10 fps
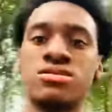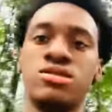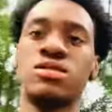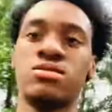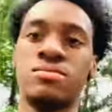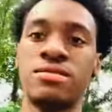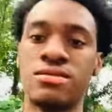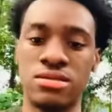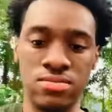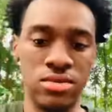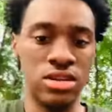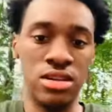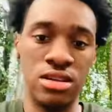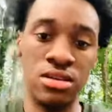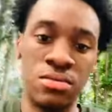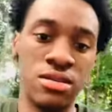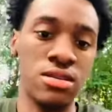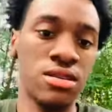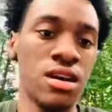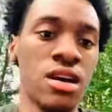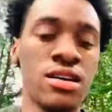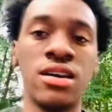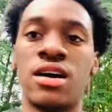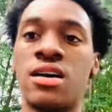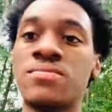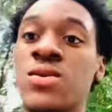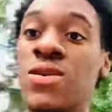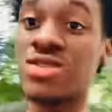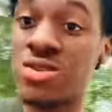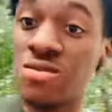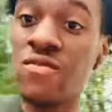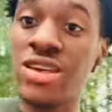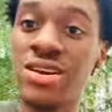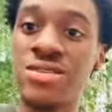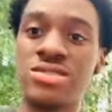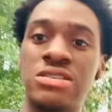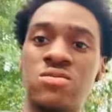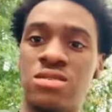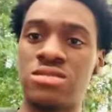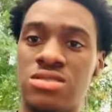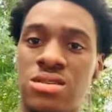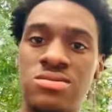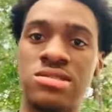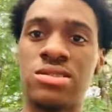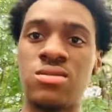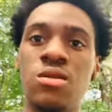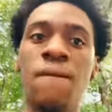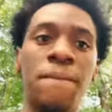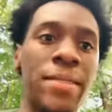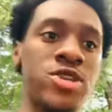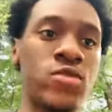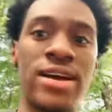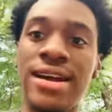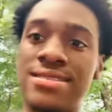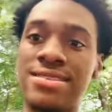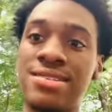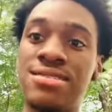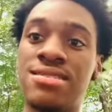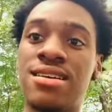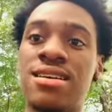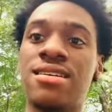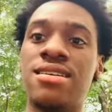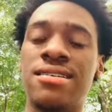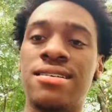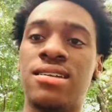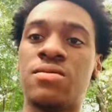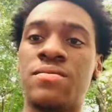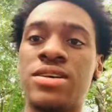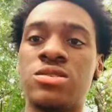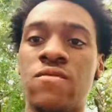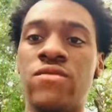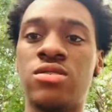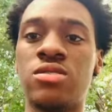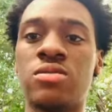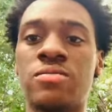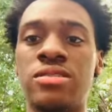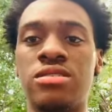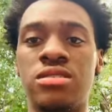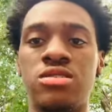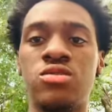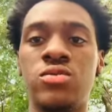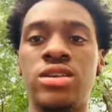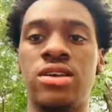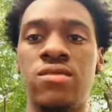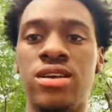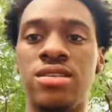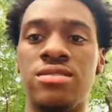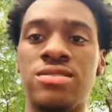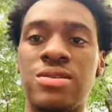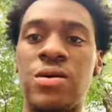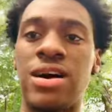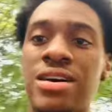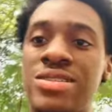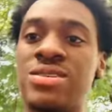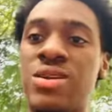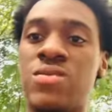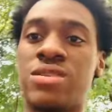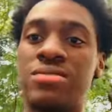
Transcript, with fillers: slow because I'm ready to eat. But yeah, I'm doing two videos at once, y'all. So that's what I got to eat. And I'm about to film the Q&A right now. So I'll see y'all when I'm